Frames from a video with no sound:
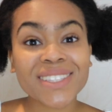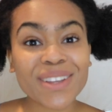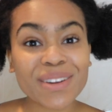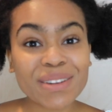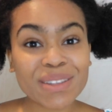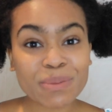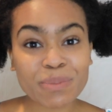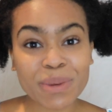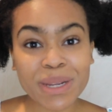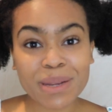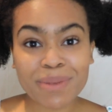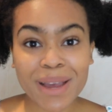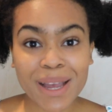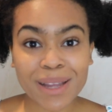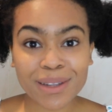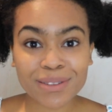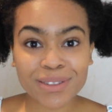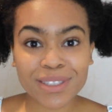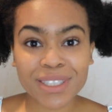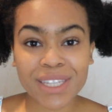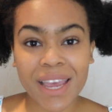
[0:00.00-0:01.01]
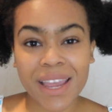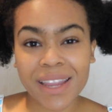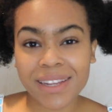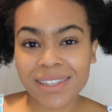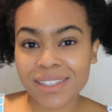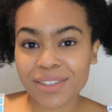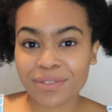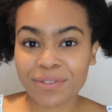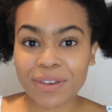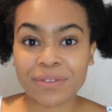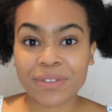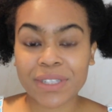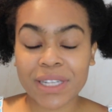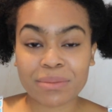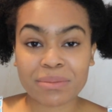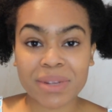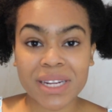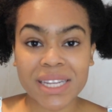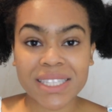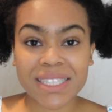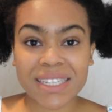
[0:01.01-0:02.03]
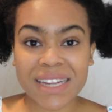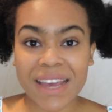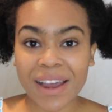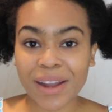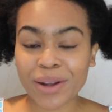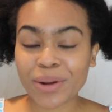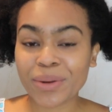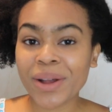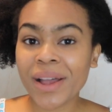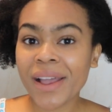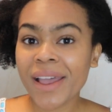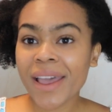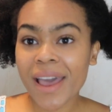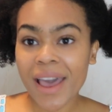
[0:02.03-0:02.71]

So it's been about 10 to 15 minutes now.